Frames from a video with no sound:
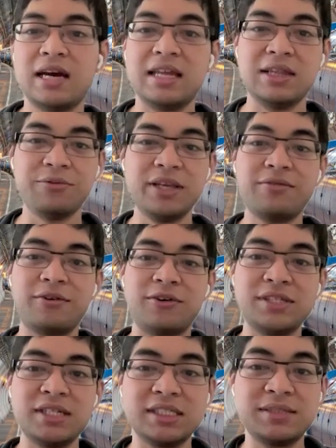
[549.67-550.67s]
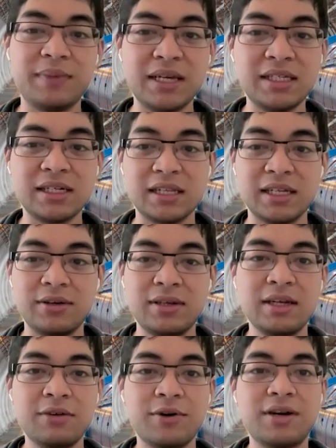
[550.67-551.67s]
and the weak force is basically
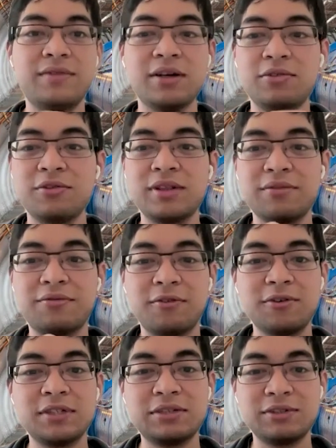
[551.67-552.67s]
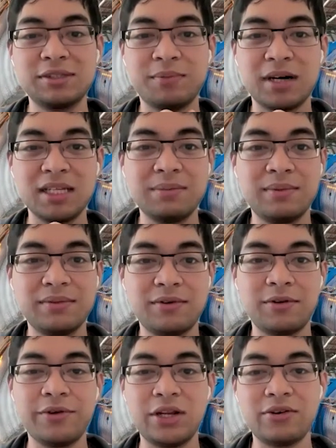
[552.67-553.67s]
one of the nuclear forces responsible
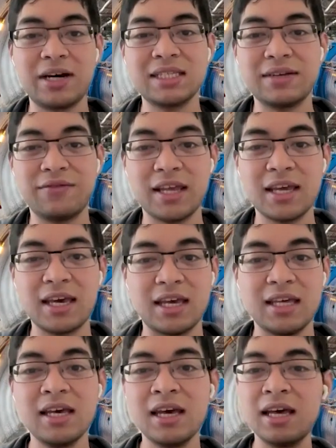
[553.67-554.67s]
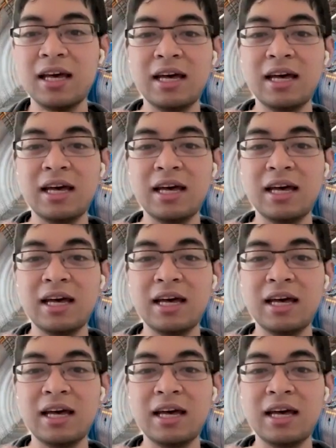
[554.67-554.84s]
for radioactive decay.